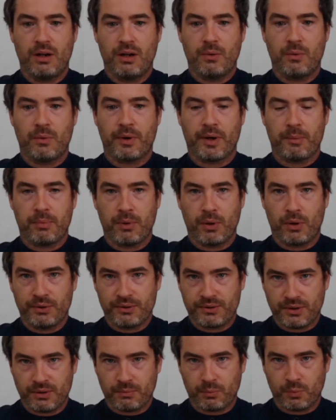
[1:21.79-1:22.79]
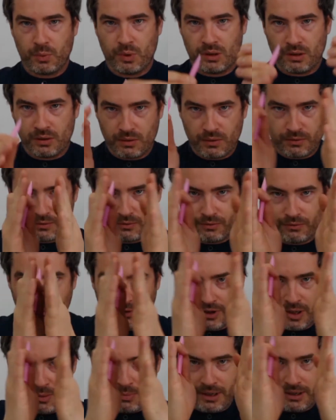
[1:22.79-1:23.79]
when I blow into them, will
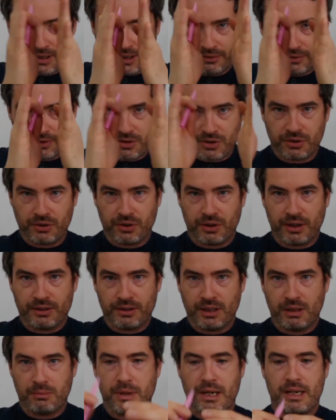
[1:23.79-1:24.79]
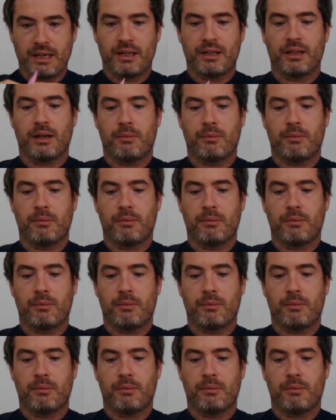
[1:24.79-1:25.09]
vibrate off each other and they'll make a